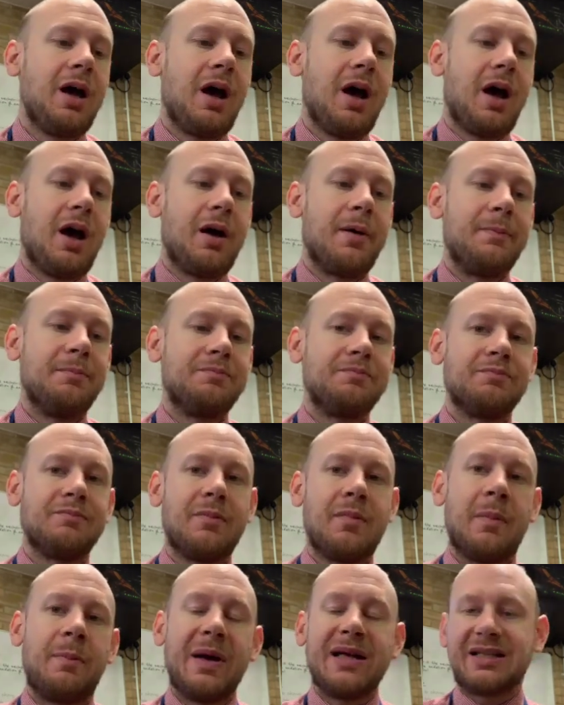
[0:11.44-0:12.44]
Um,
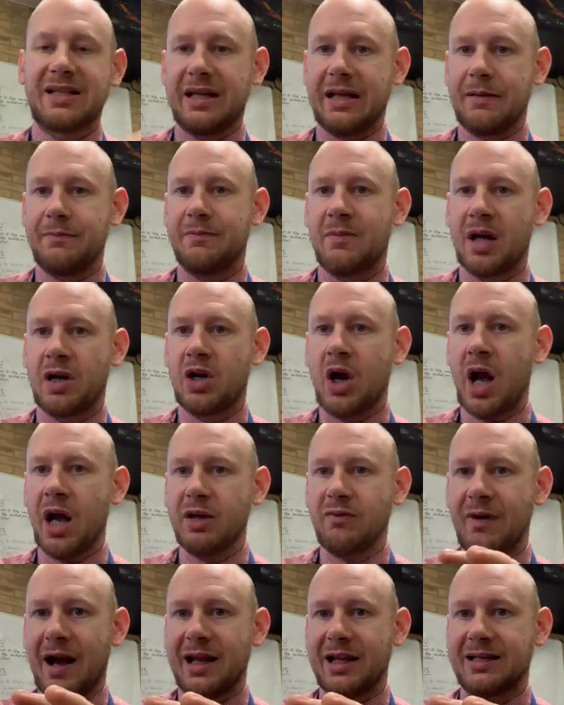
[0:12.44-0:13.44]
basically,
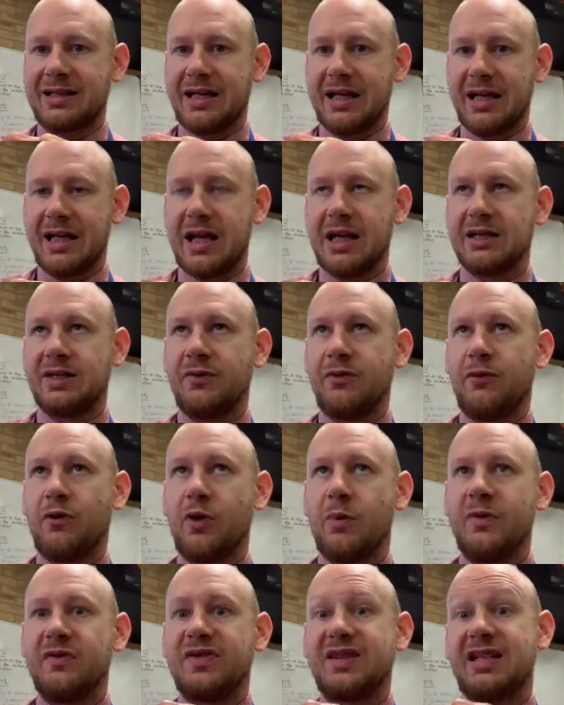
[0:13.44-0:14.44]
chirality is a
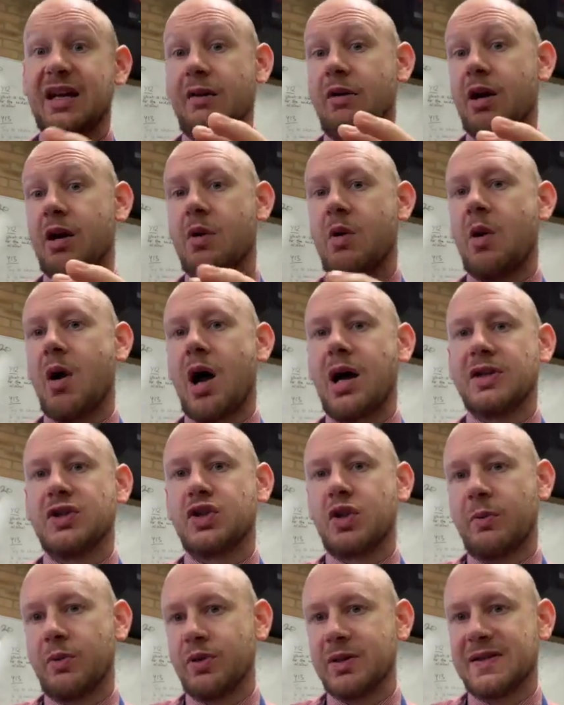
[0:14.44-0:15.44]
form of
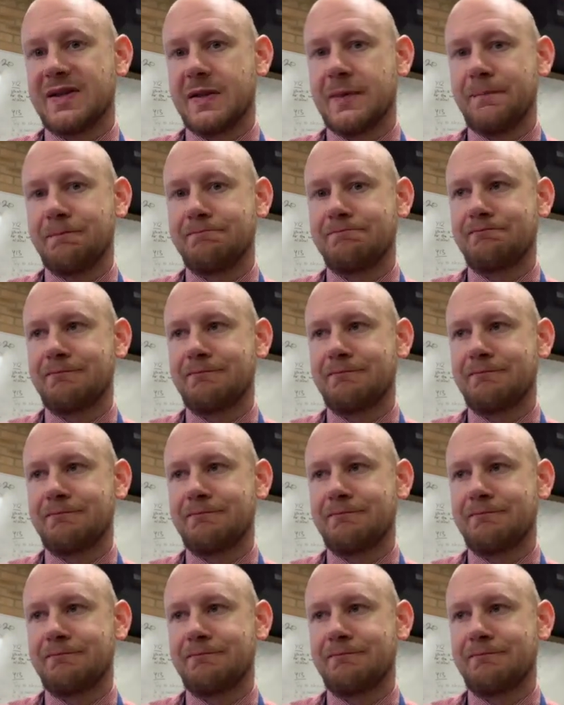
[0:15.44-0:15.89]
stereoisomerism.